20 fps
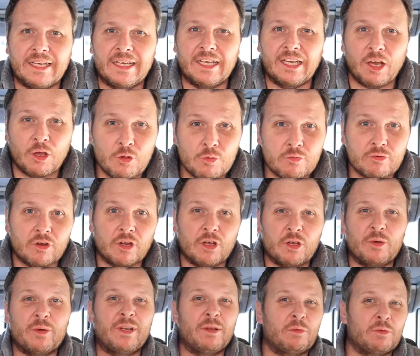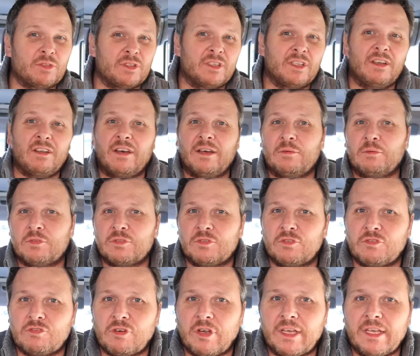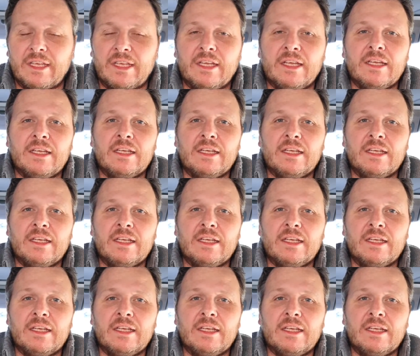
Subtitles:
GoPro and the light wasn't great.